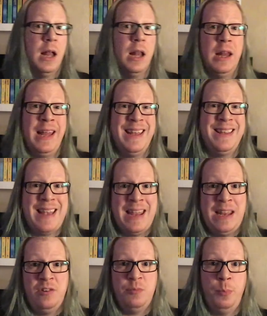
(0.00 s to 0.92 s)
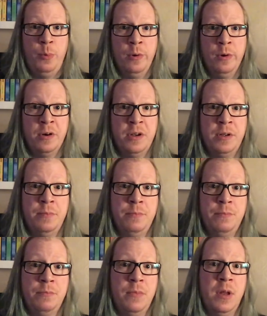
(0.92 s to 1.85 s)
Like Gainsbourg,
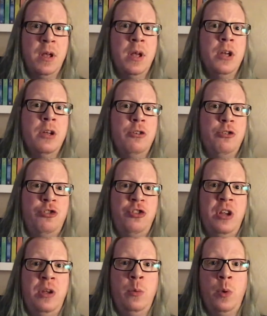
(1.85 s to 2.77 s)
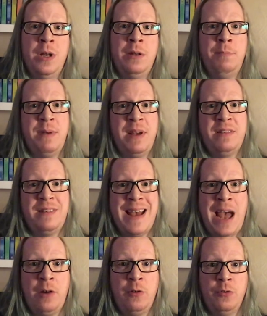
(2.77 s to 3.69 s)
she won Best
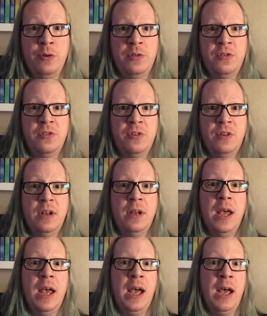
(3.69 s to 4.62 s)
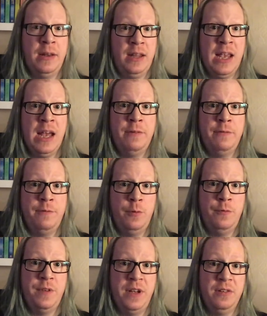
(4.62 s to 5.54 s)
Actress at the Cannes
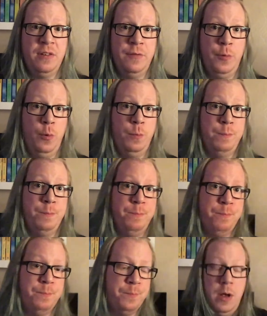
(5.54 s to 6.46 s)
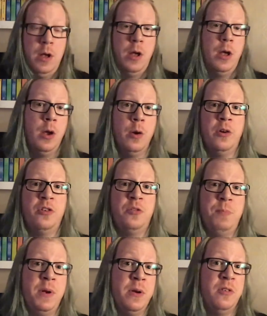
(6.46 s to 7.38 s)
Film Festival. Her
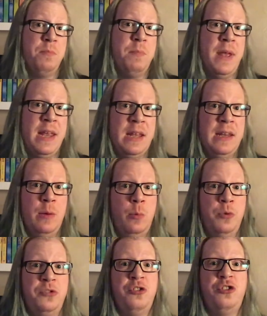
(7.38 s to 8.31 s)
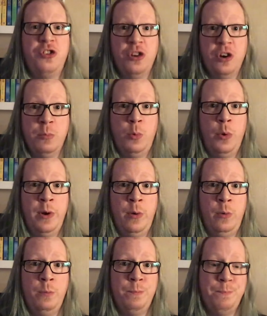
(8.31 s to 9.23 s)
experience making it was
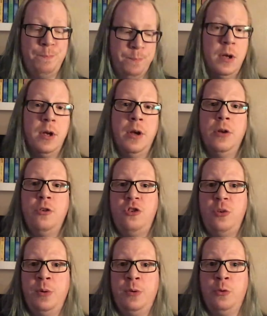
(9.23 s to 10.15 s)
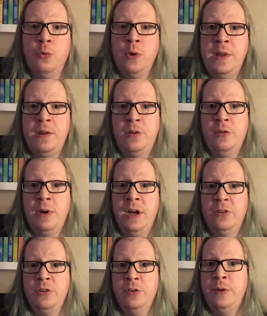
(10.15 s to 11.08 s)
turmoil. She would greet the
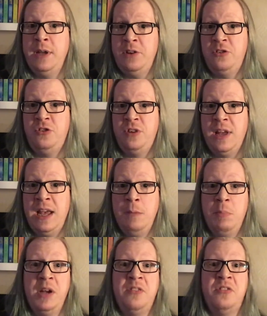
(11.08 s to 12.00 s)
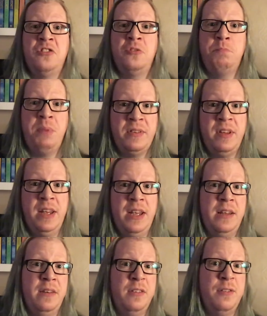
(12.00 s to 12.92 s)
director each day by spitting
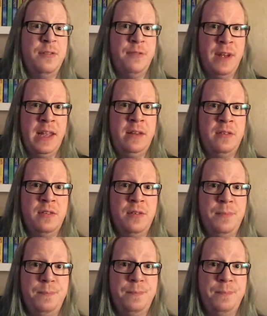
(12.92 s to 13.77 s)
in his face.